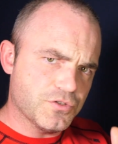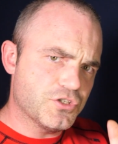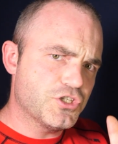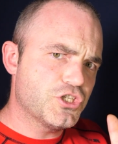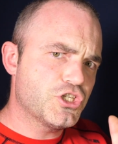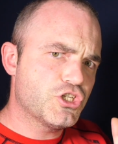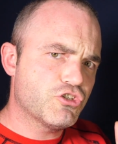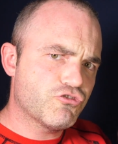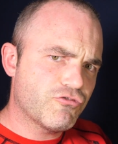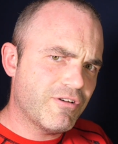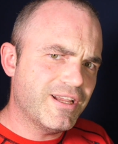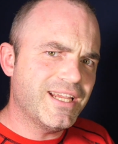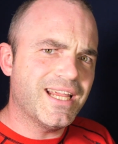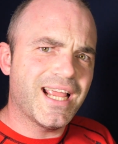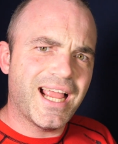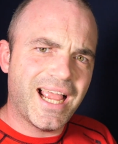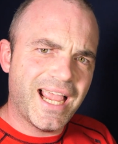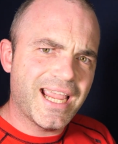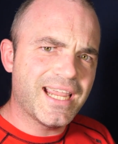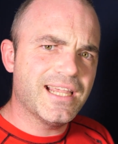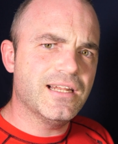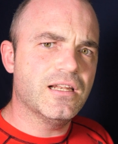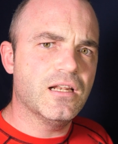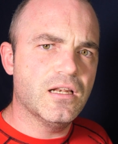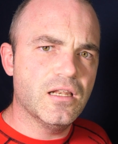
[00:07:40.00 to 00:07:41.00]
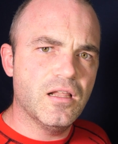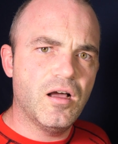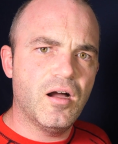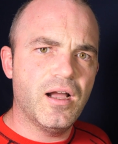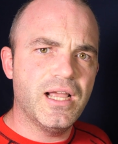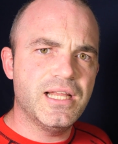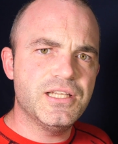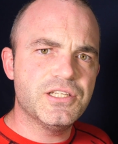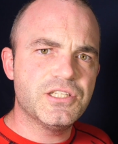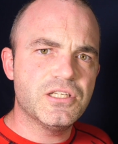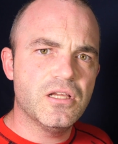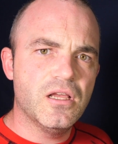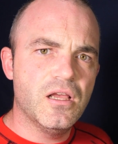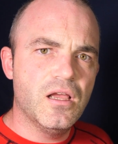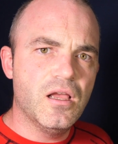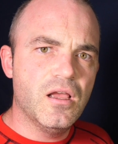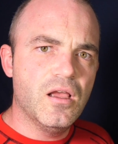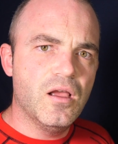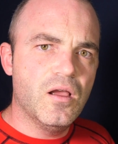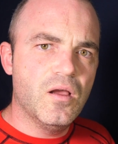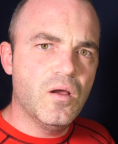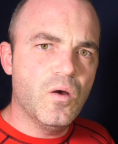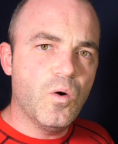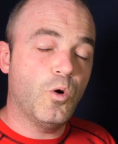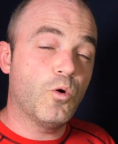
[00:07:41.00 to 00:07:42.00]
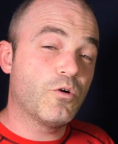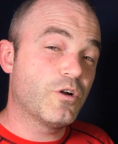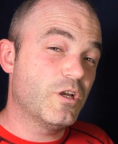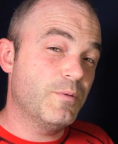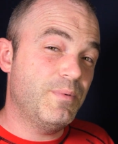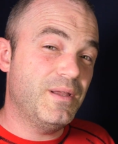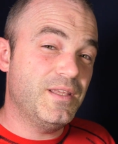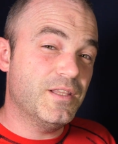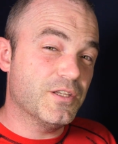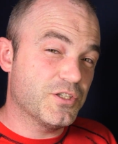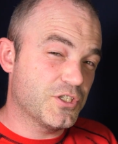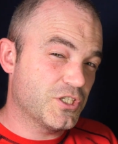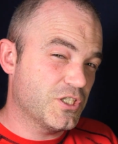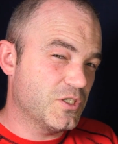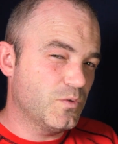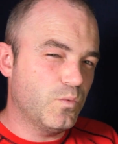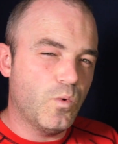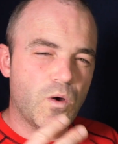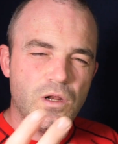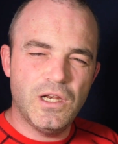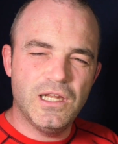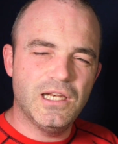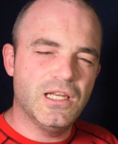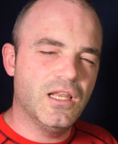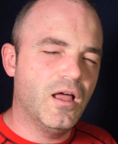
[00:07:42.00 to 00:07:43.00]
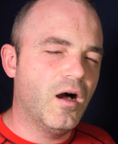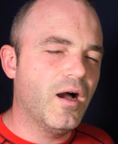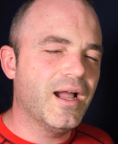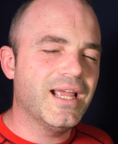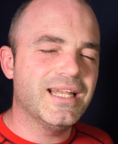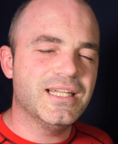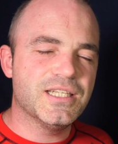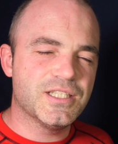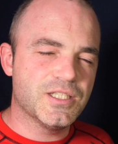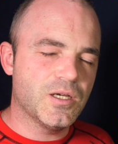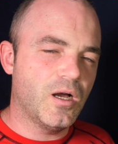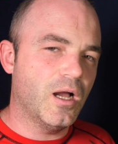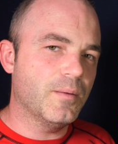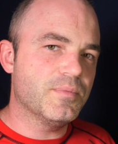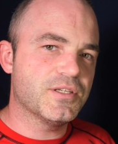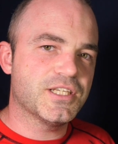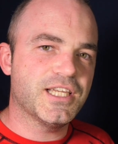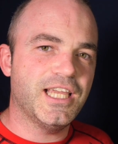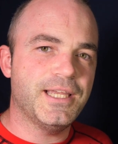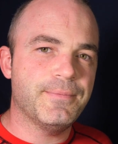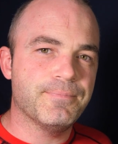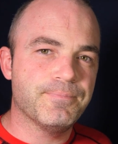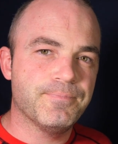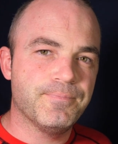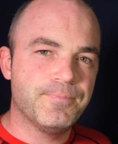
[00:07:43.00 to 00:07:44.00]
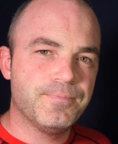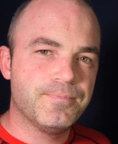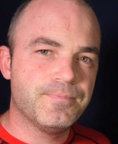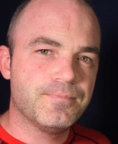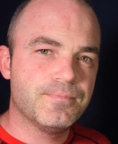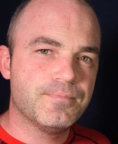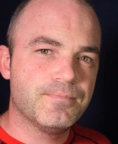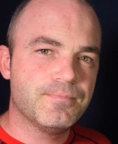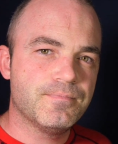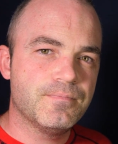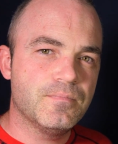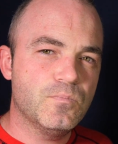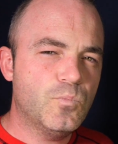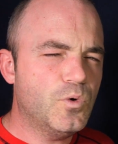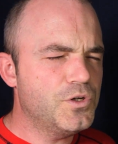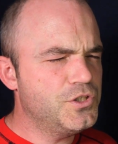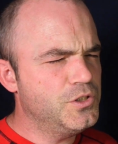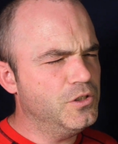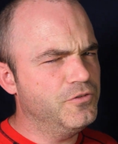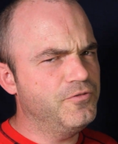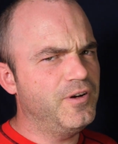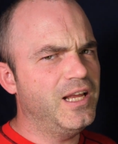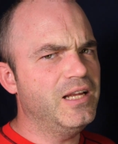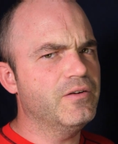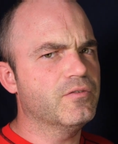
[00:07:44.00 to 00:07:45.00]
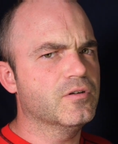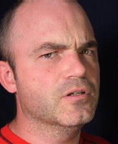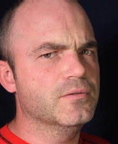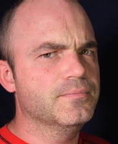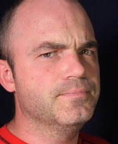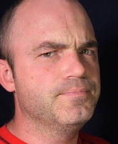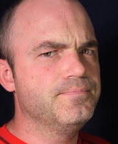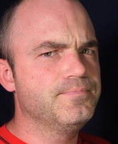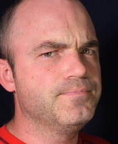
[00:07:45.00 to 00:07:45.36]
of straight angular lines, or it could be the swirly line type scheme. What's your favourite?